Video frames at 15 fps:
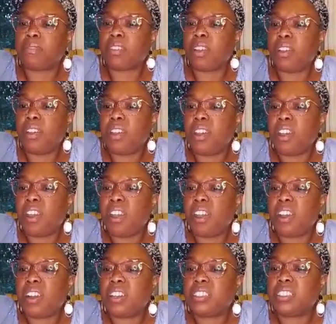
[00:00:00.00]
It
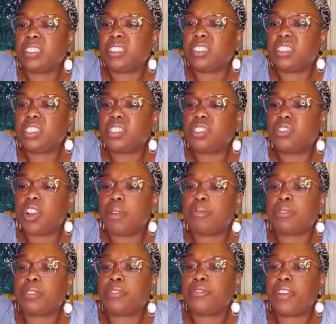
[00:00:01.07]
has 6 grams
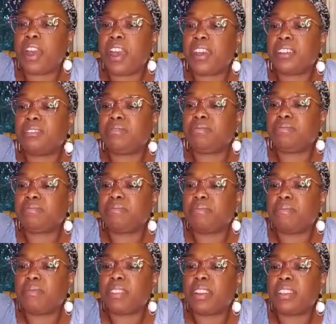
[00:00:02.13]
of fat,
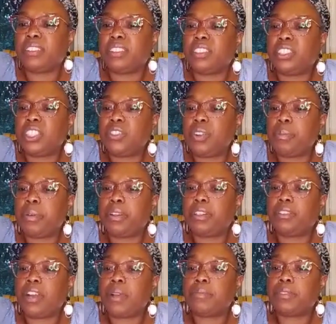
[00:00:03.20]
0
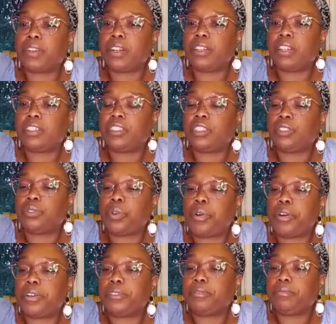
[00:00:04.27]
milligrams of
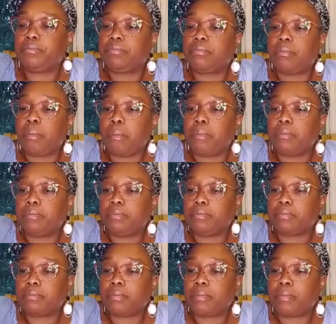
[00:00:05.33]
cholesterol,
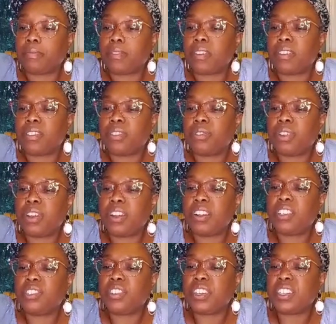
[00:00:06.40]

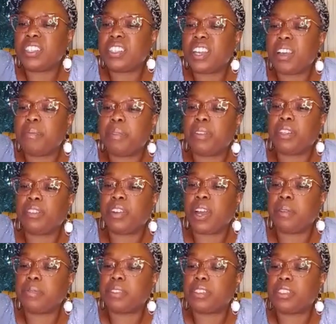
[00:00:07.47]
310
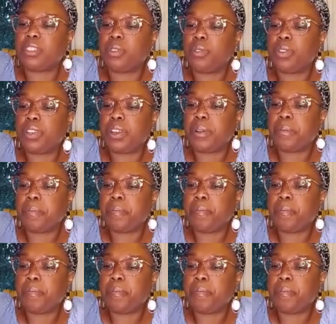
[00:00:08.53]
milligrams of sodium.